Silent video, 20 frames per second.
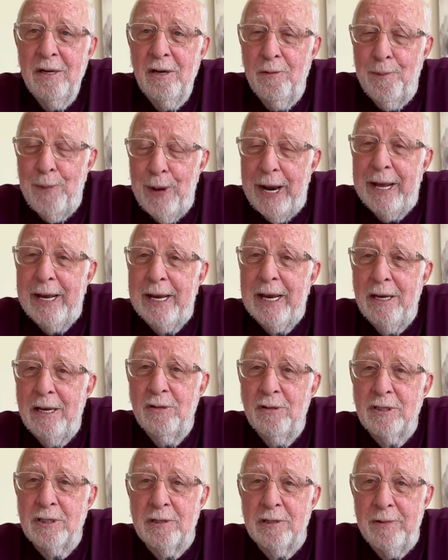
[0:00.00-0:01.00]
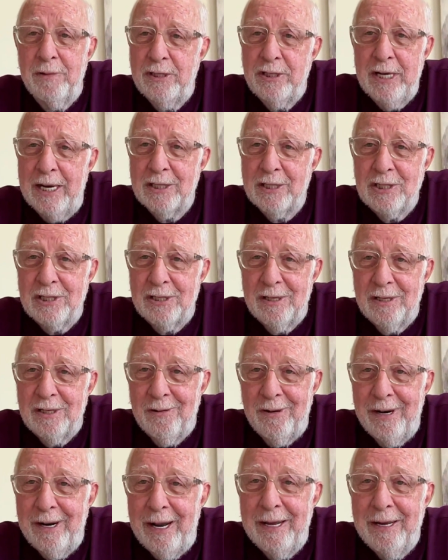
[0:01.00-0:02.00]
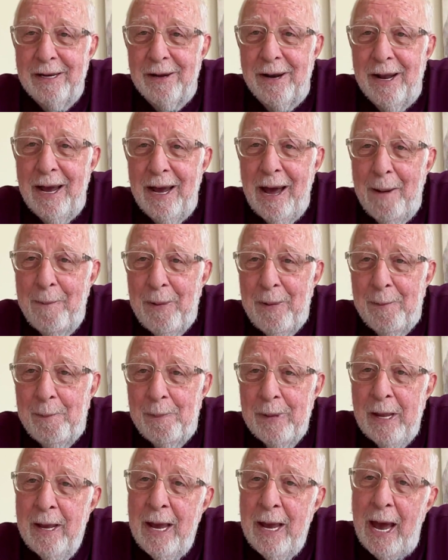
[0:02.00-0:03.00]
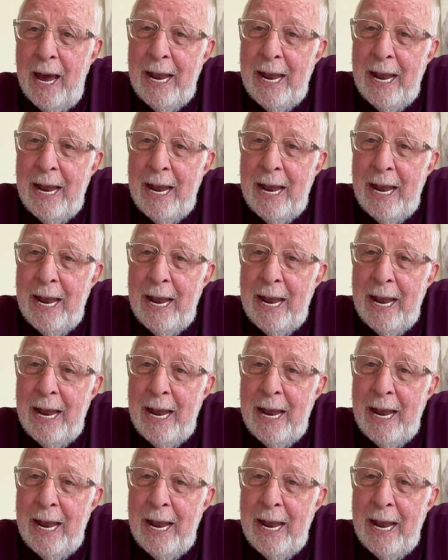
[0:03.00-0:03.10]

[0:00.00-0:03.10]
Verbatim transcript: you better get used to rejection or it ain't going to happen.